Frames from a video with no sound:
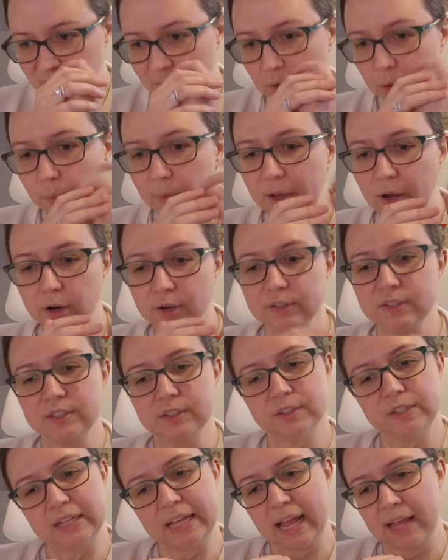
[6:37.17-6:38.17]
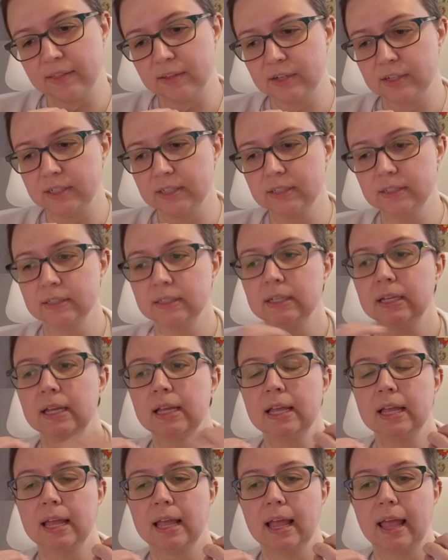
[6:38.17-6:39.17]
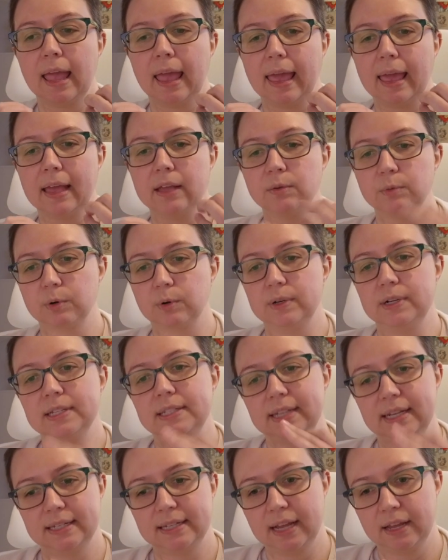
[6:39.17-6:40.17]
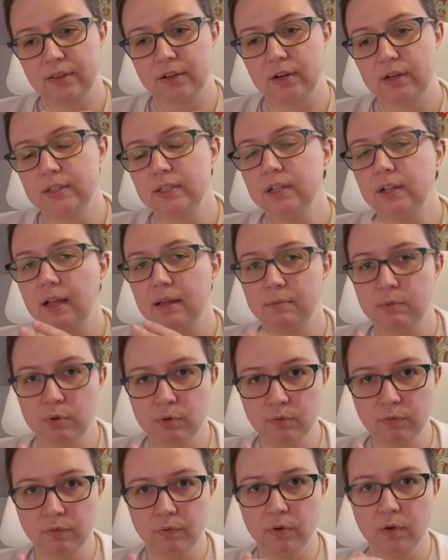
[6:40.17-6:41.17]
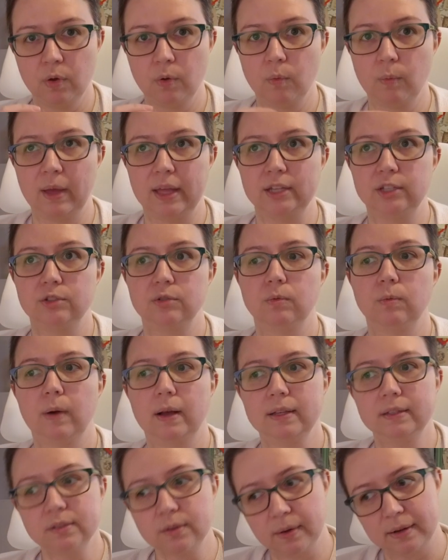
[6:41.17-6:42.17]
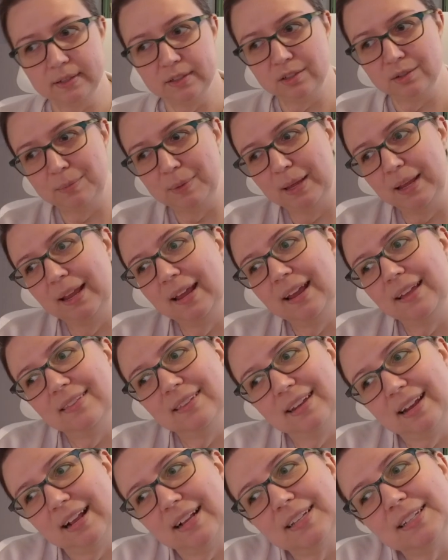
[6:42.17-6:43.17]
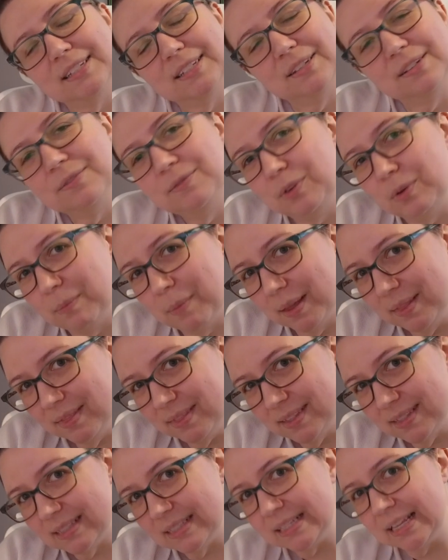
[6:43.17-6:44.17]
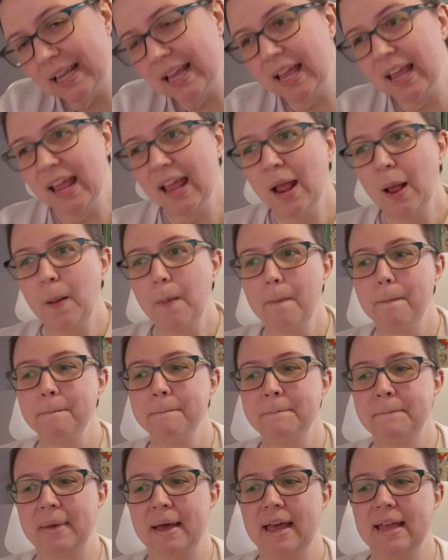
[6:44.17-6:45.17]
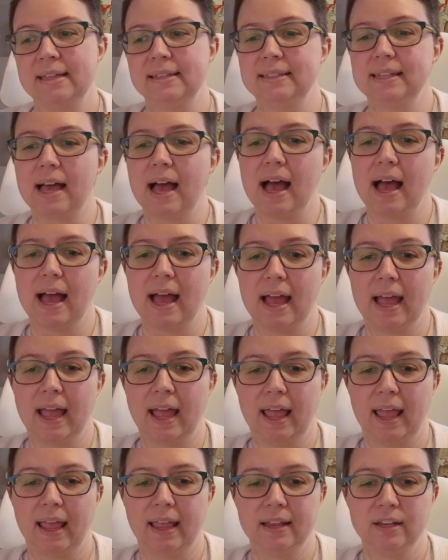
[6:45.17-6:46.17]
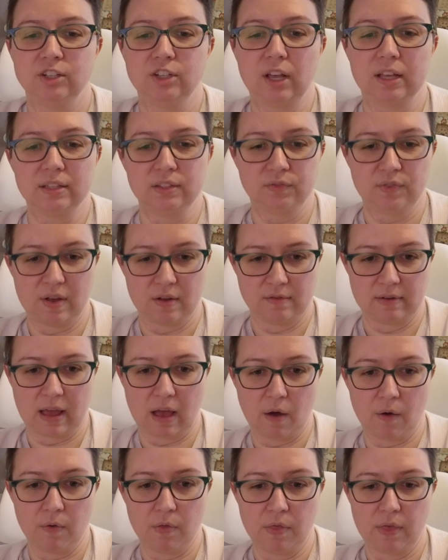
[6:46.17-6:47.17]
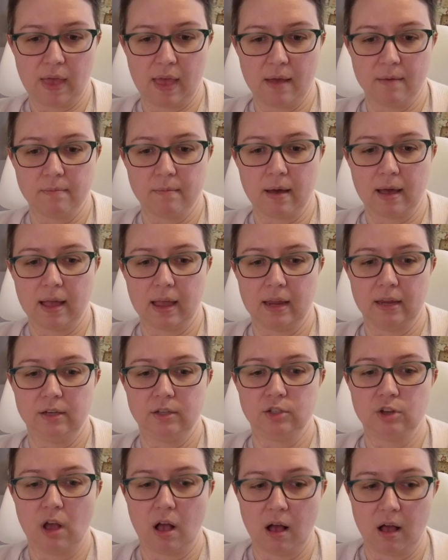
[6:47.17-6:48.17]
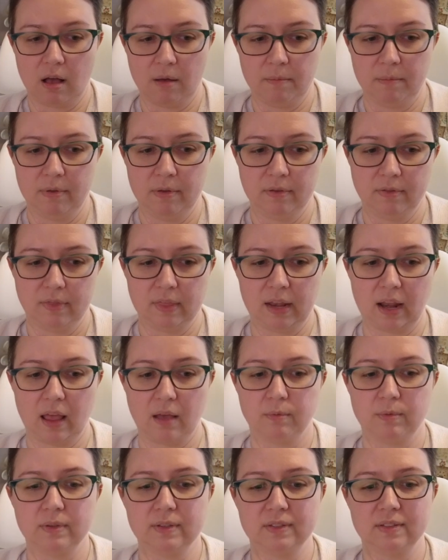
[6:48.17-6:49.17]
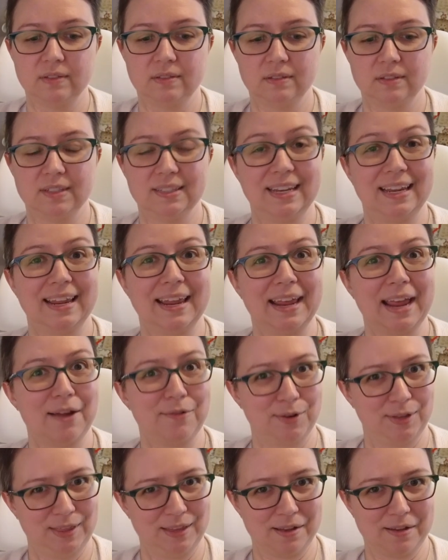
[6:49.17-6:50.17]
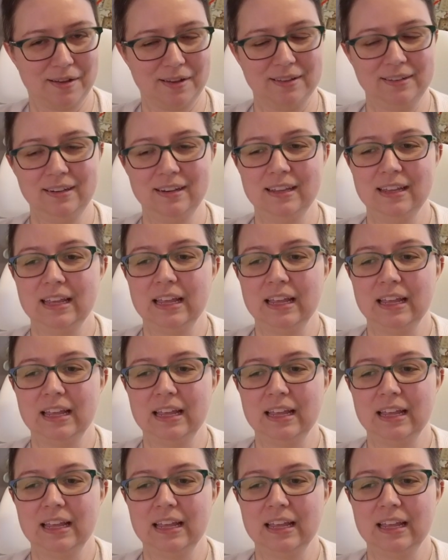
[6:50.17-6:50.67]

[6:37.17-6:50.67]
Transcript: we are still together, and we're going to stay together until I move, which was going to be in the next few months. But I just found out that my job that I was staking everything on